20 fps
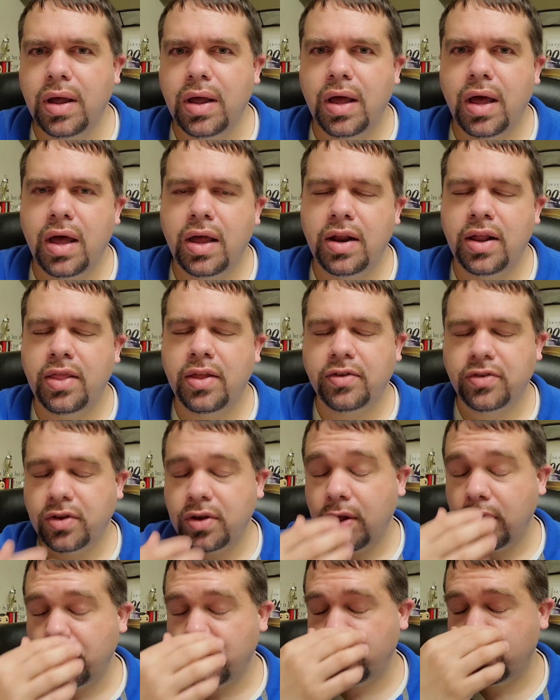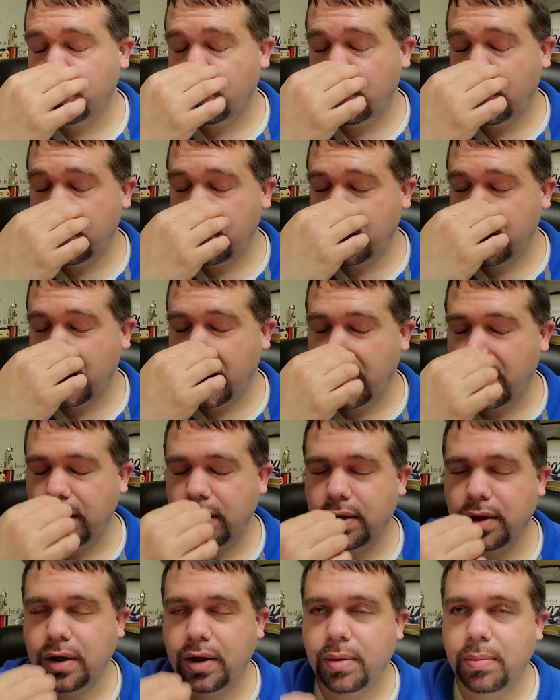And then there's another story that
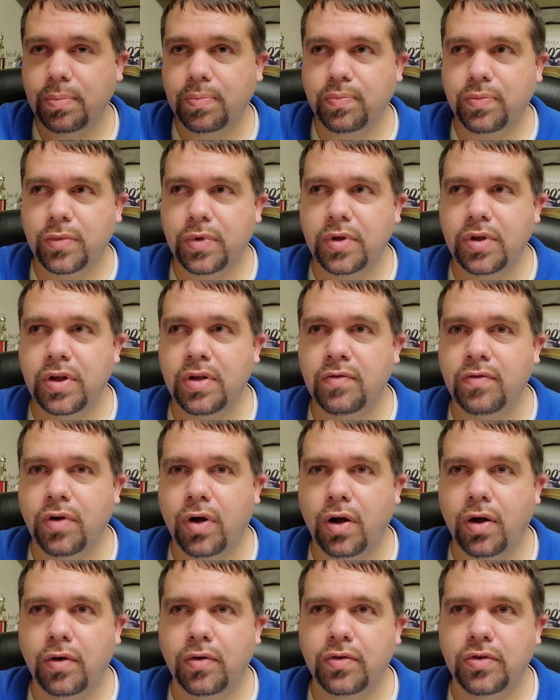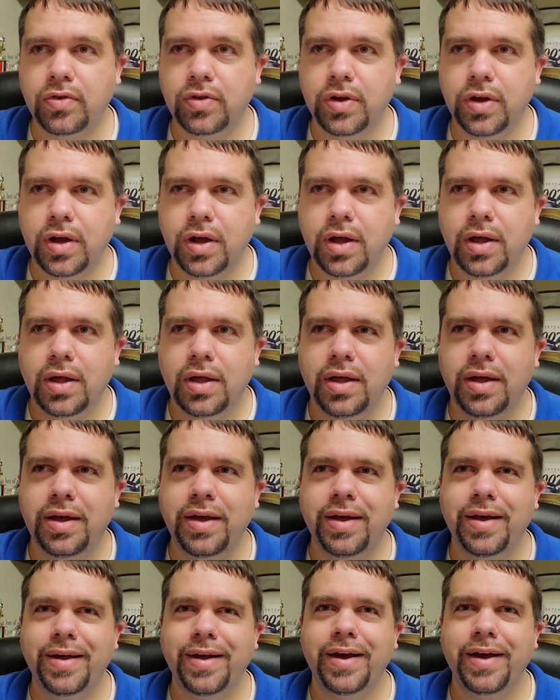involves
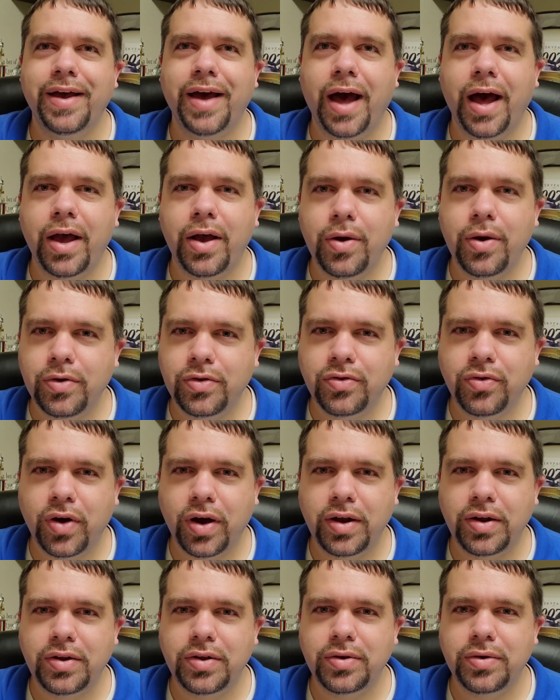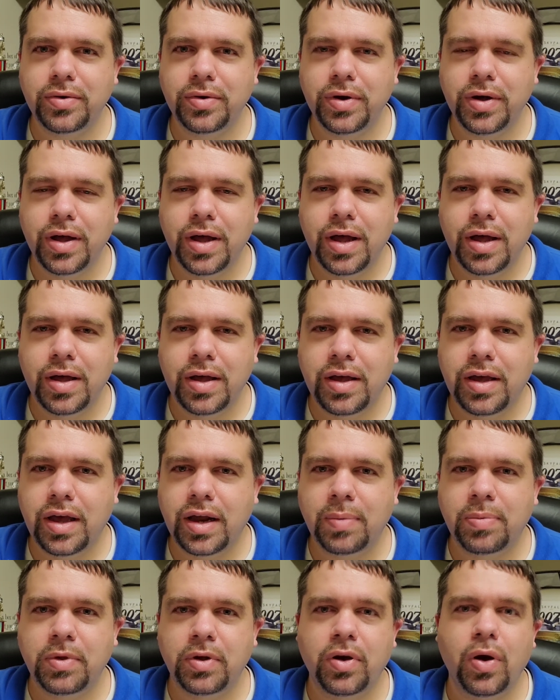a guy who's trying to get
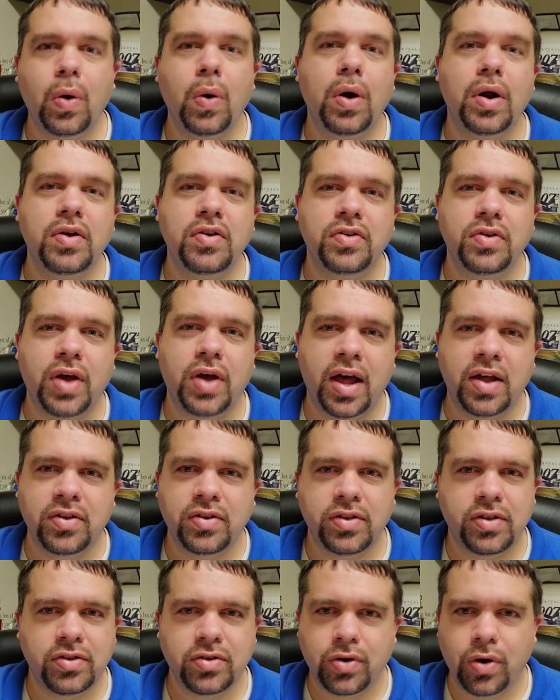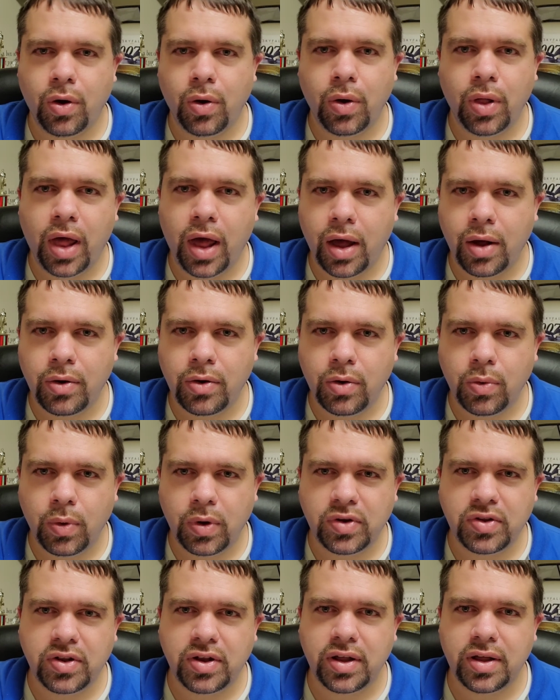up the courage to ask this girl out who
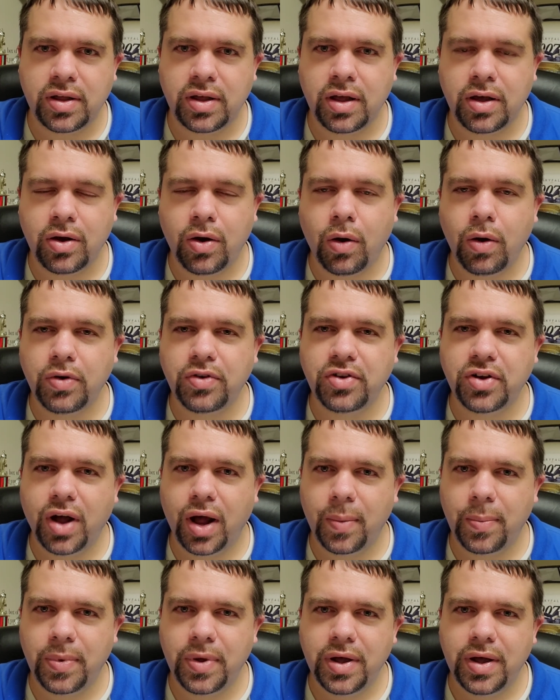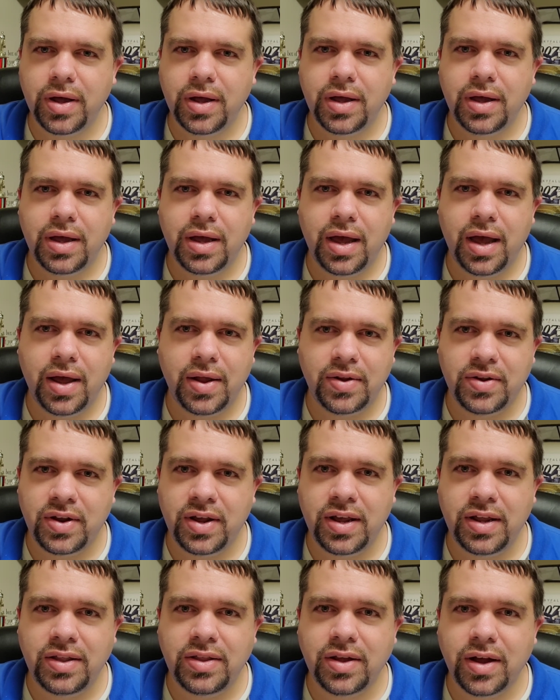works at a card shop, and
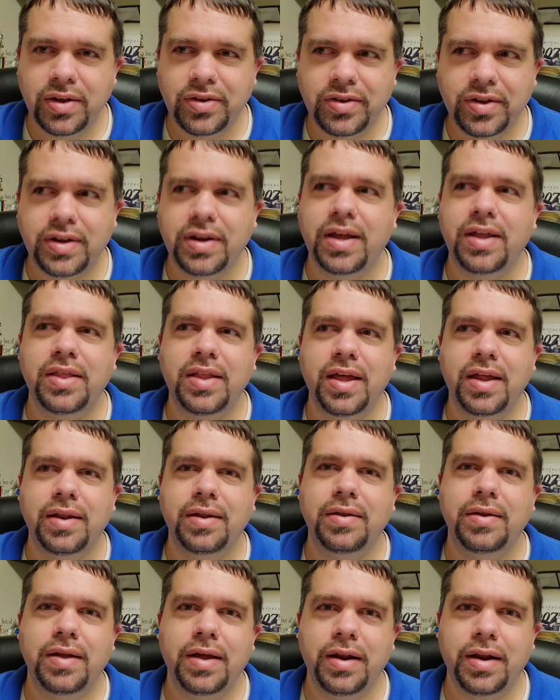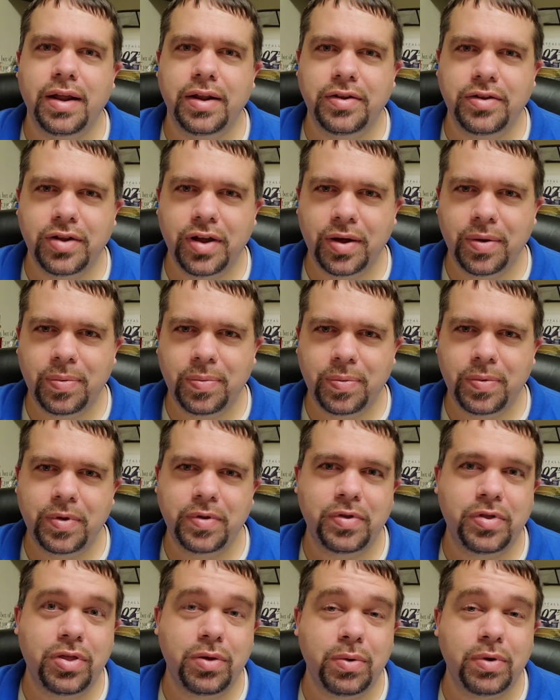he doesn't, and then it ends up
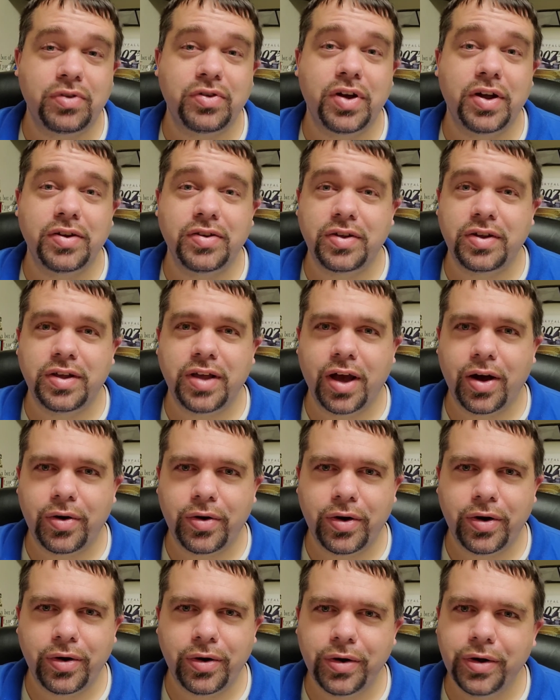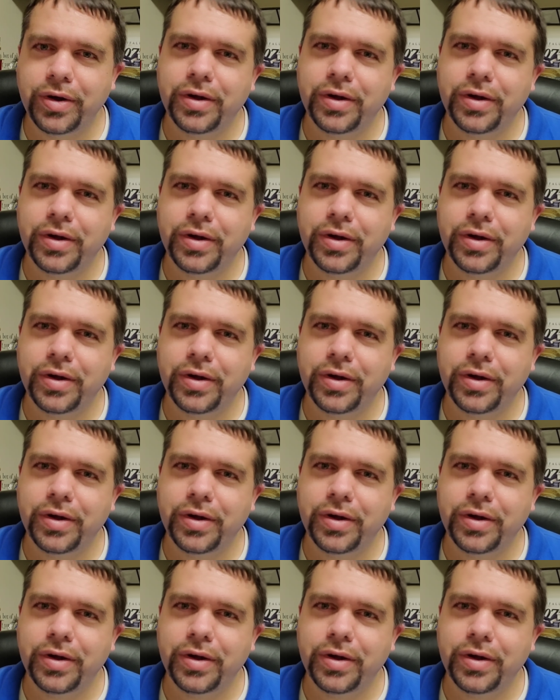through a chance encounter